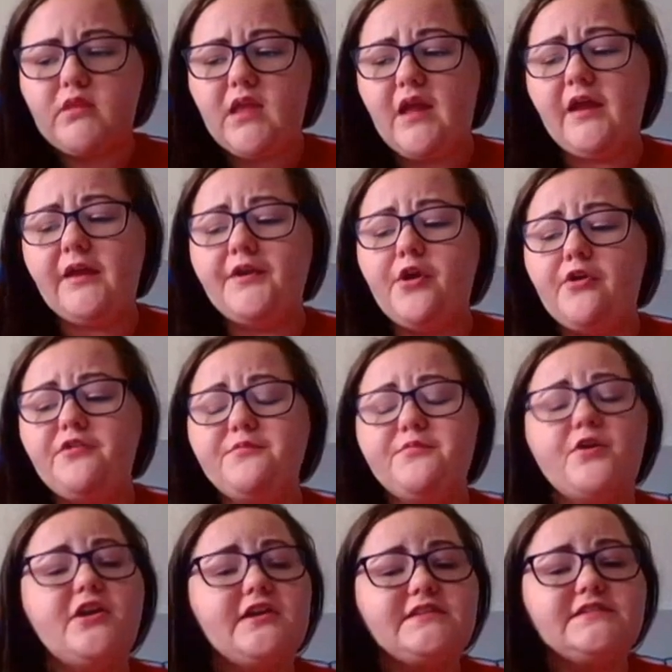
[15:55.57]
And all the
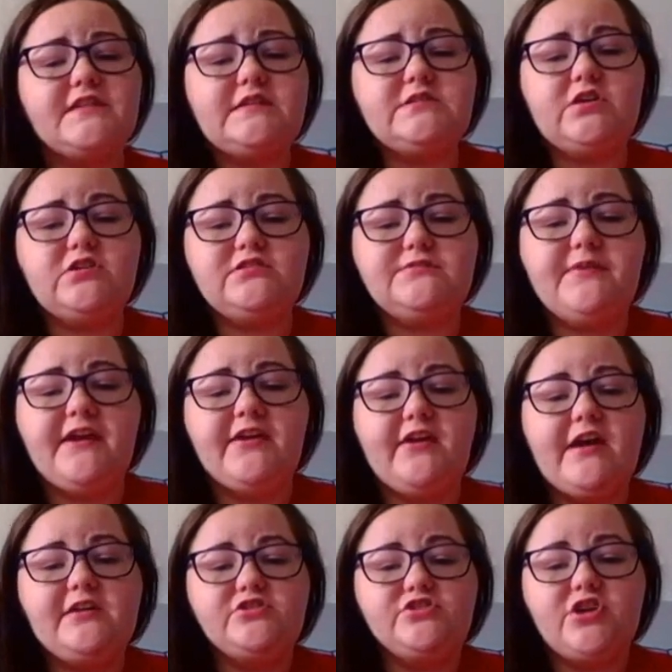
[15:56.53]
products I talked about,
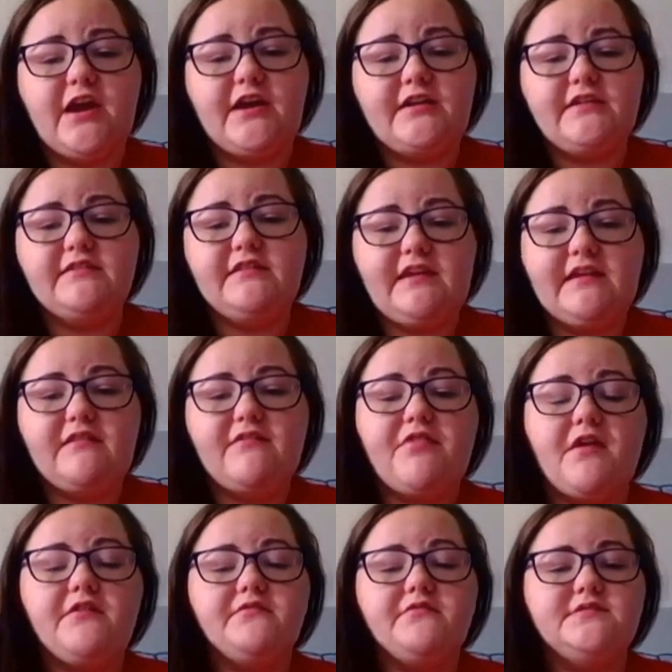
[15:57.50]
I'll try to link
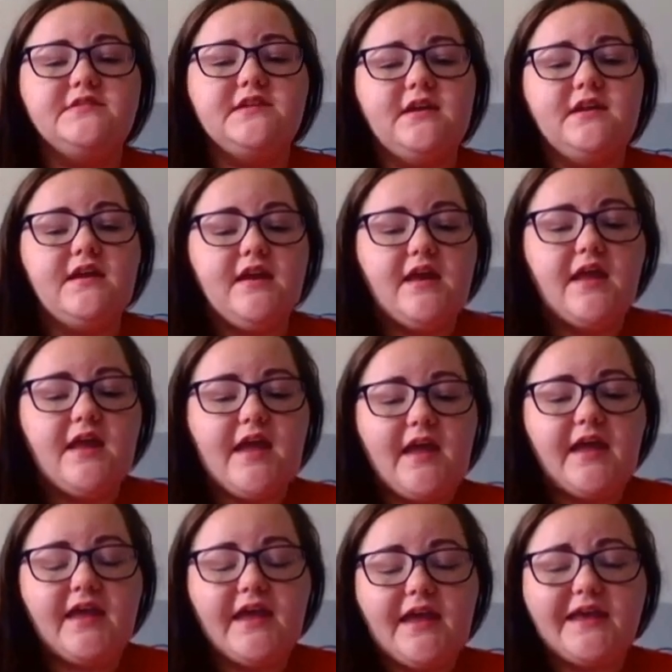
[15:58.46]
those
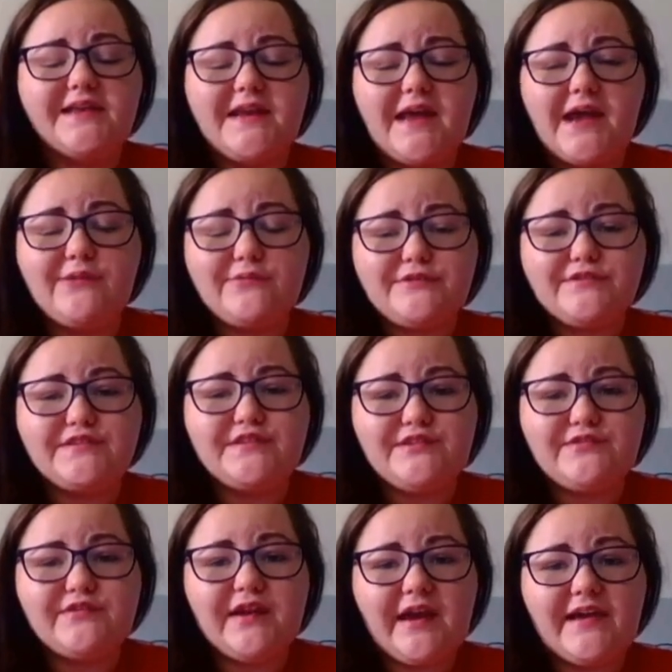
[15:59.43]
and I will see
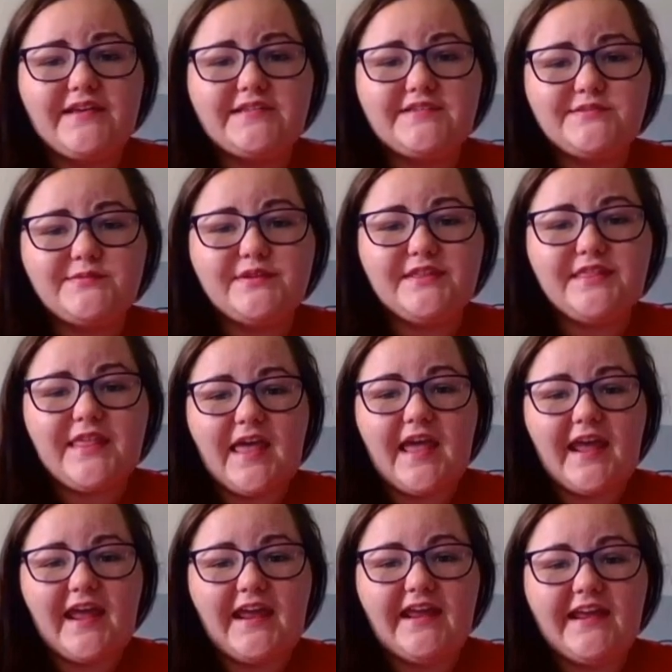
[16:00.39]
you guys with
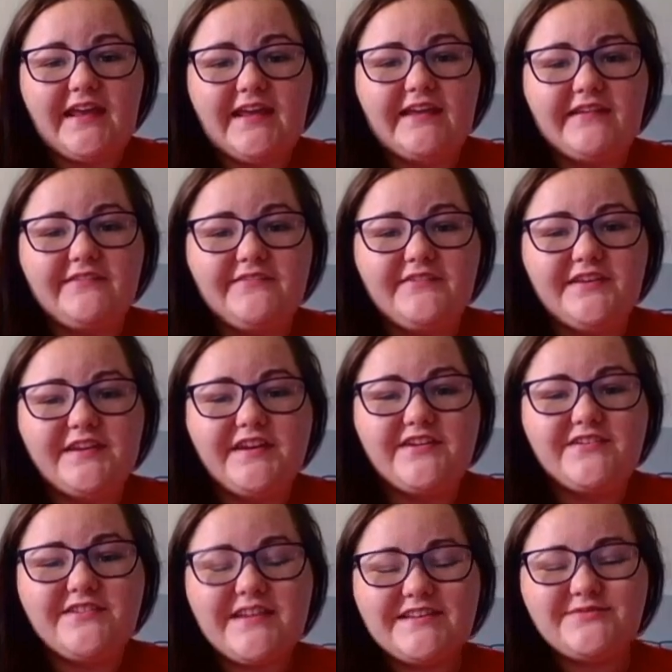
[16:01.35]
a
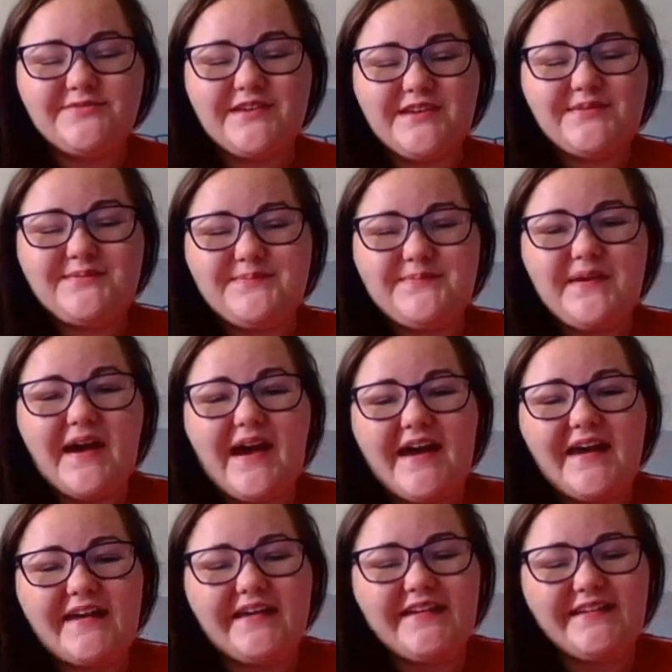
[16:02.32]
video next week.
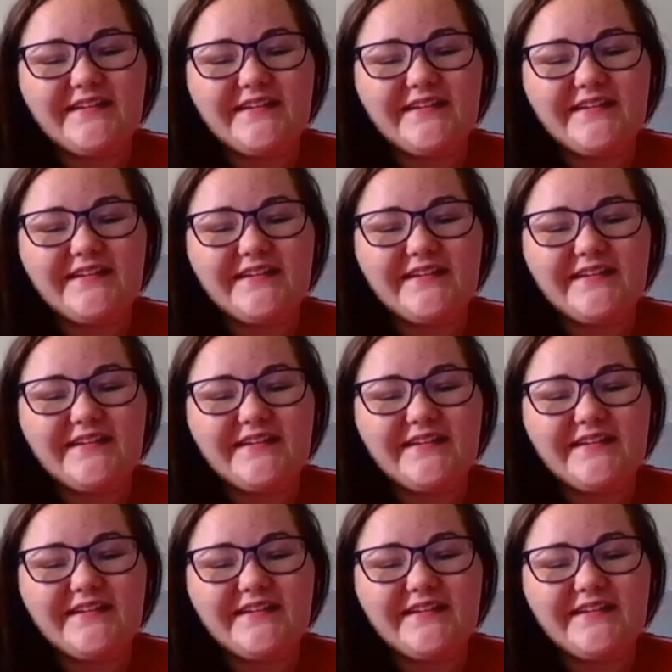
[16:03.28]
Bye!